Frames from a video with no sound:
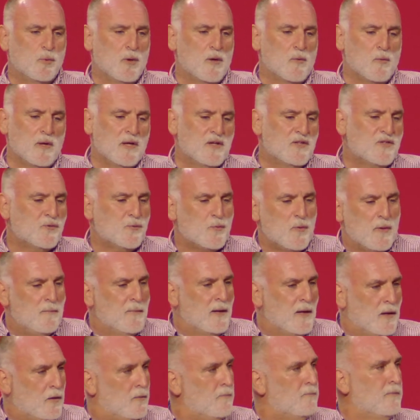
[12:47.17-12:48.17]
we reached 3
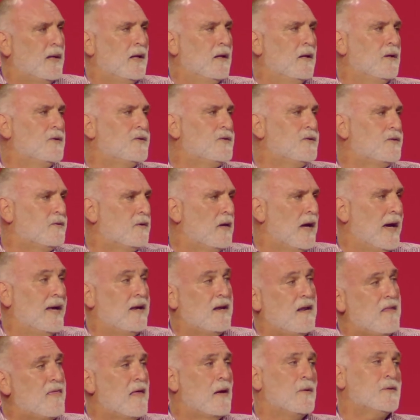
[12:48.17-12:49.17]
million meals,
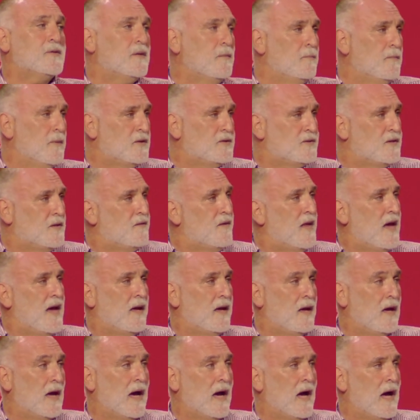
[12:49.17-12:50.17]
80,000 meals a
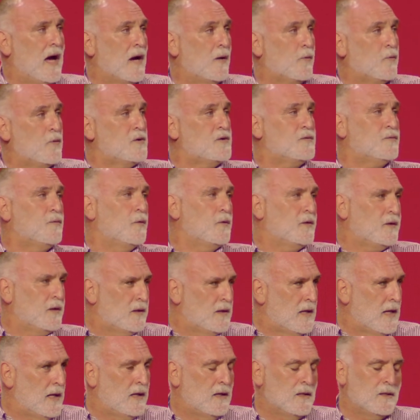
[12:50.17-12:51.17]
day across 14
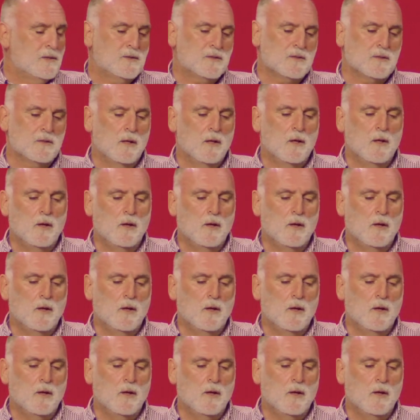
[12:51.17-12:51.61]
islands.